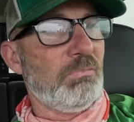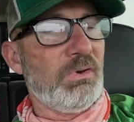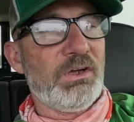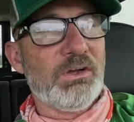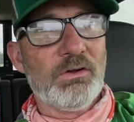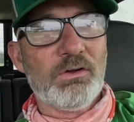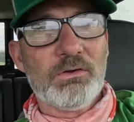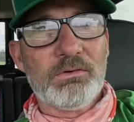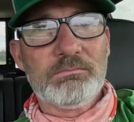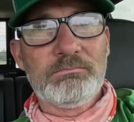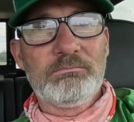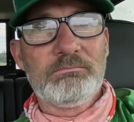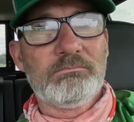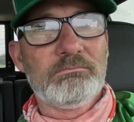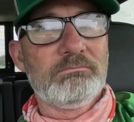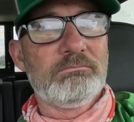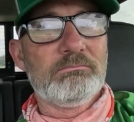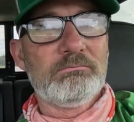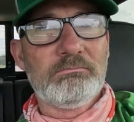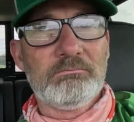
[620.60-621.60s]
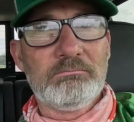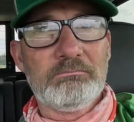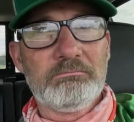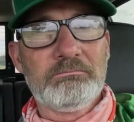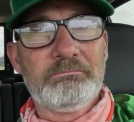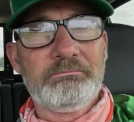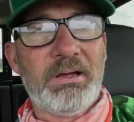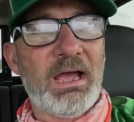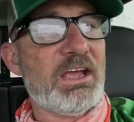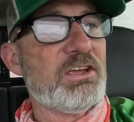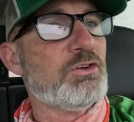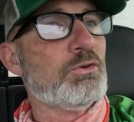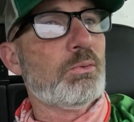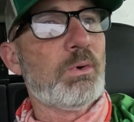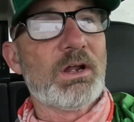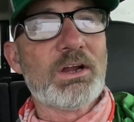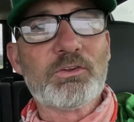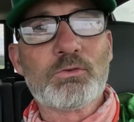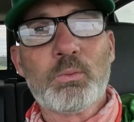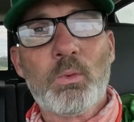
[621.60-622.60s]
We'll pay you
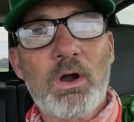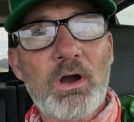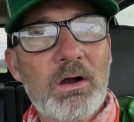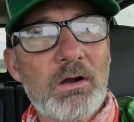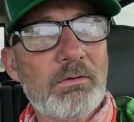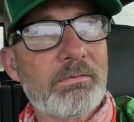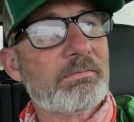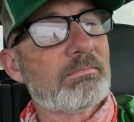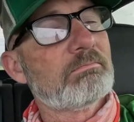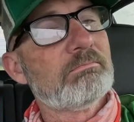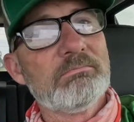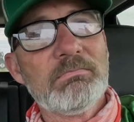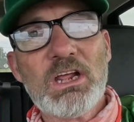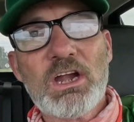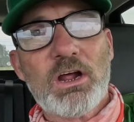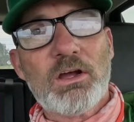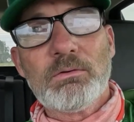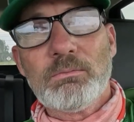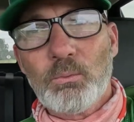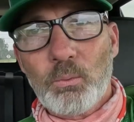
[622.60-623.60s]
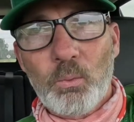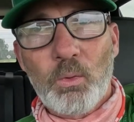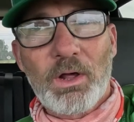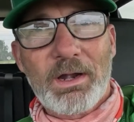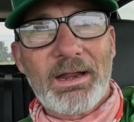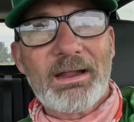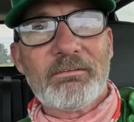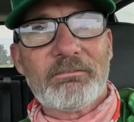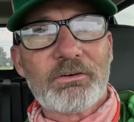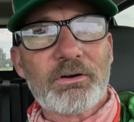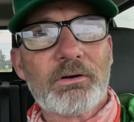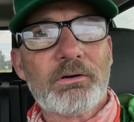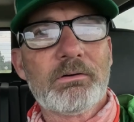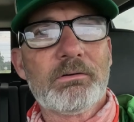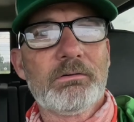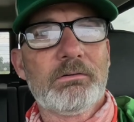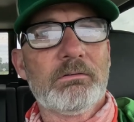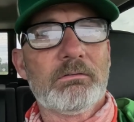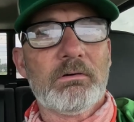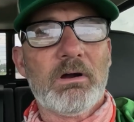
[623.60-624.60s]
what it's worth, you know, whatever,
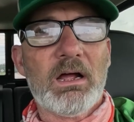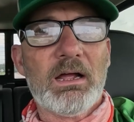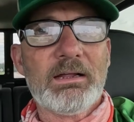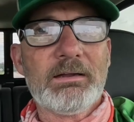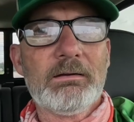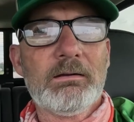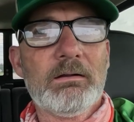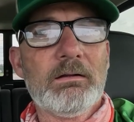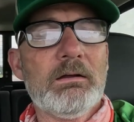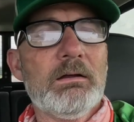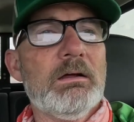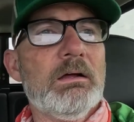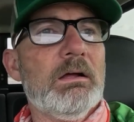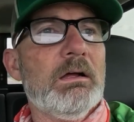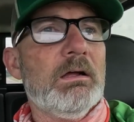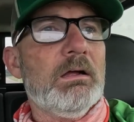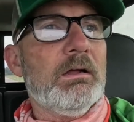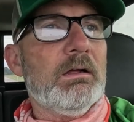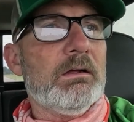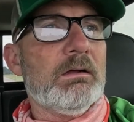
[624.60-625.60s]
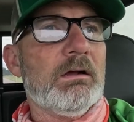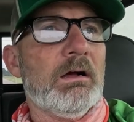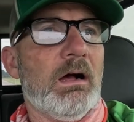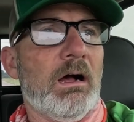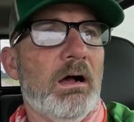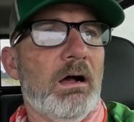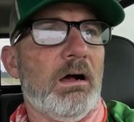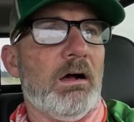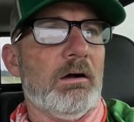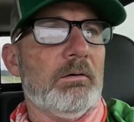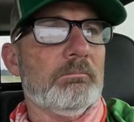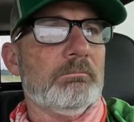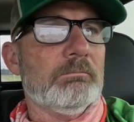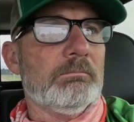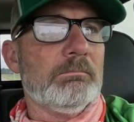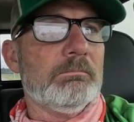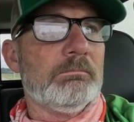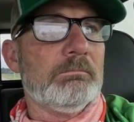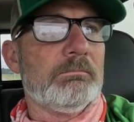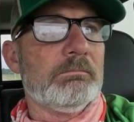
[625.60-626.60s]
right?
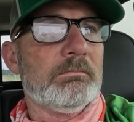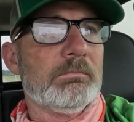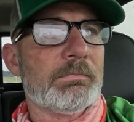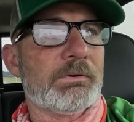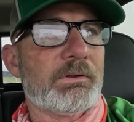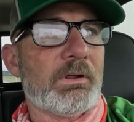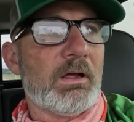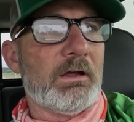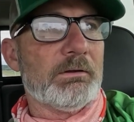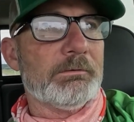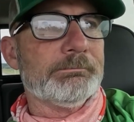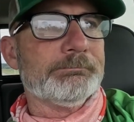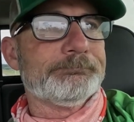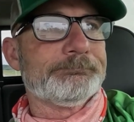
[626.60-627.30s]
Um, so